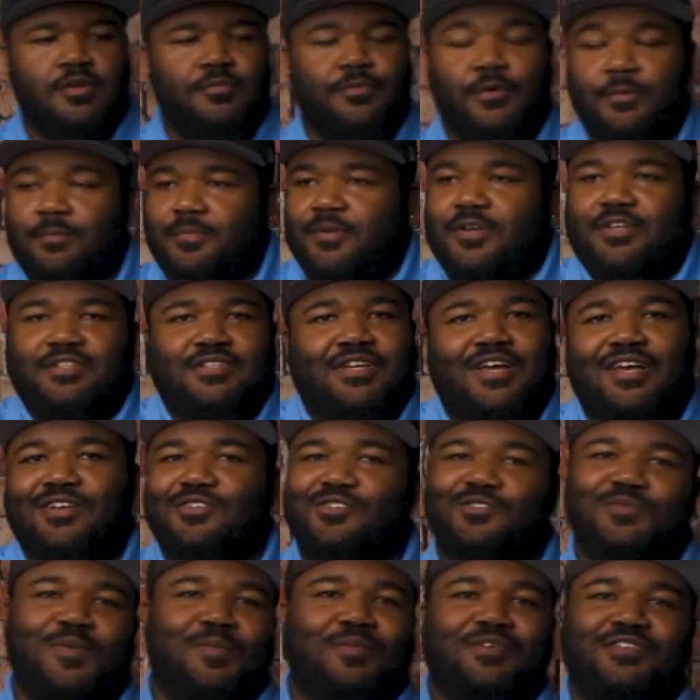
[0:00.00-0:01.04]
Well, guess I gotta
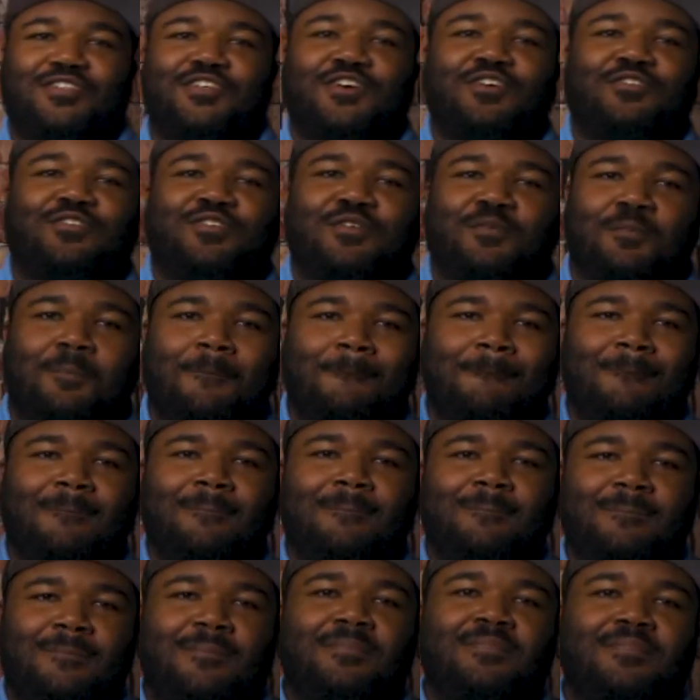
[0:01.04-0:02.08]
do this by myself.
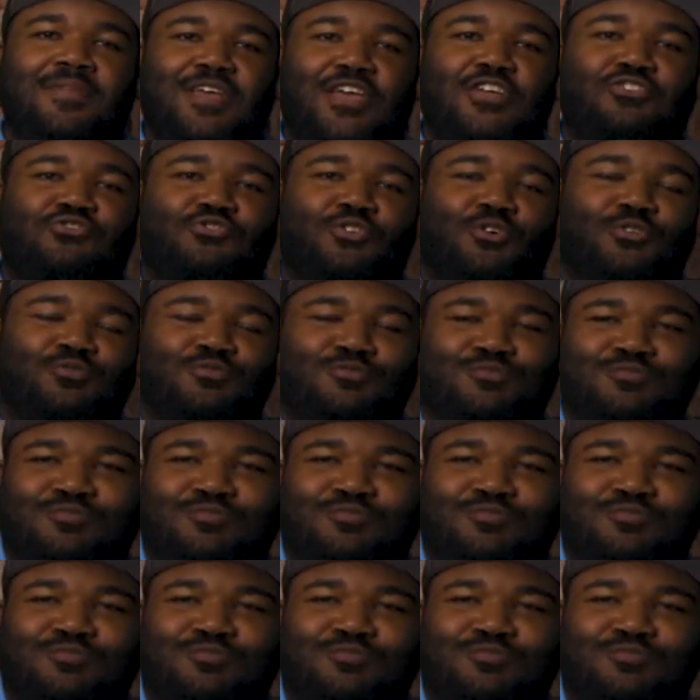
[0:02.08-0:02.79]
Intro.